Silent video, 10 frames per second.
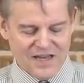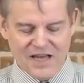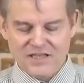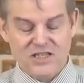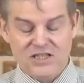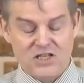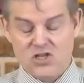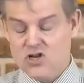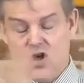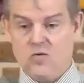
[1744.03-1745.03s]
And she says,
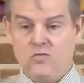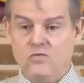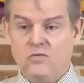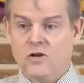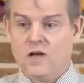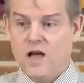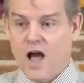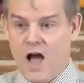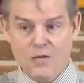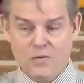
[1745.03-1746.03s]
No,
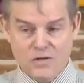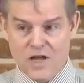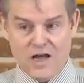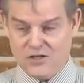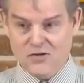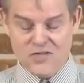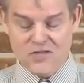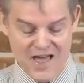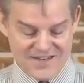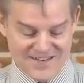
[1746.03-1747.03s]
I will not do
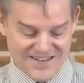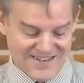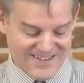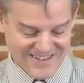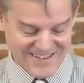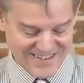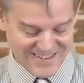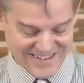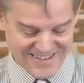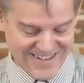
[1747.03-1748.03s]
that.
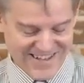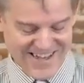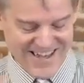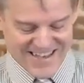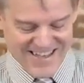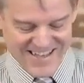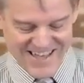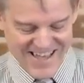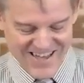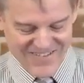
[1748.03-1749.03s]
And
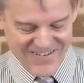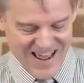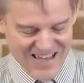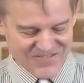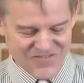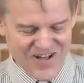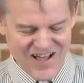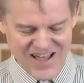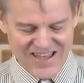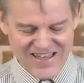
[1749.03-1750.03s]
he would ask
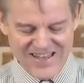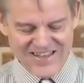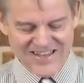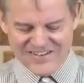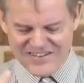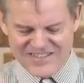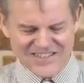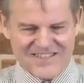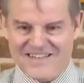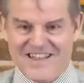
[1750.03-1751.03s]
why. You know, he
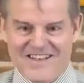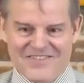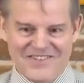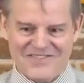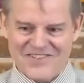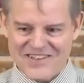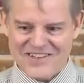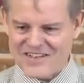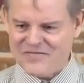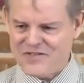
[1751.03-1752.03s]
just suddenly feels really
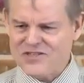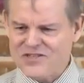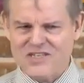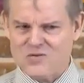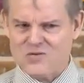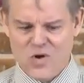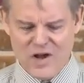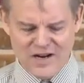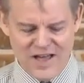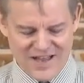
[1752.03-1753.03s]
confused and he says,
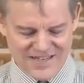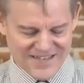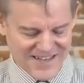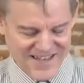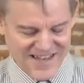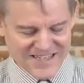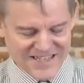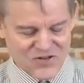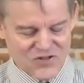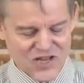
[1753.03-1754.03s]
Why not? And
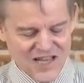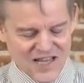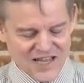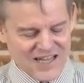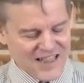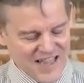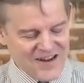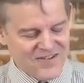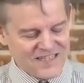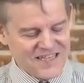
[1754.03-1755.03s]
she goes,
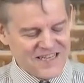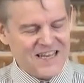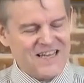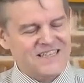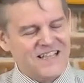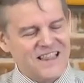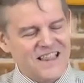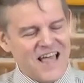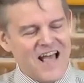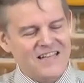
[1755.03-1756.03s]
Clarity is the
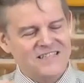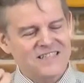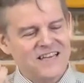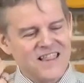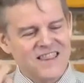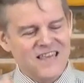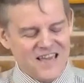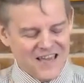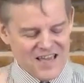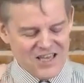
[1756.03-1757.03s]
last
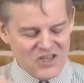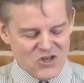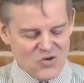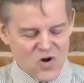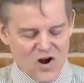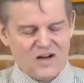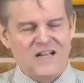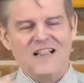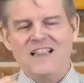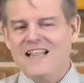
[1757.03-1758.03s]
thing you are
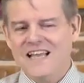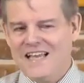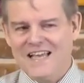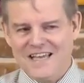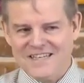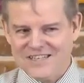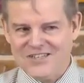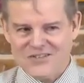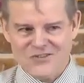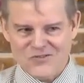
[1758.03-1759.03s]
clinging
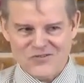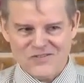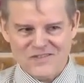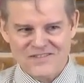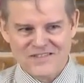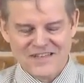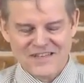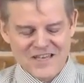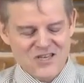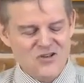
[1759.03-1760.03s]
to.
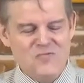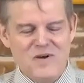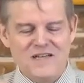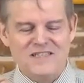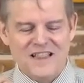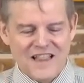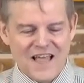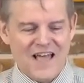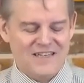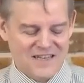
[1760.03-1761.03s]
You must
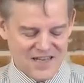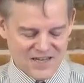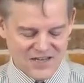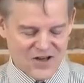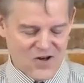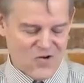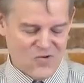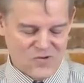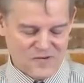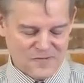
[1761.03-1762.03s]
let
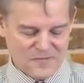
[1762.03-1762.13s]
go.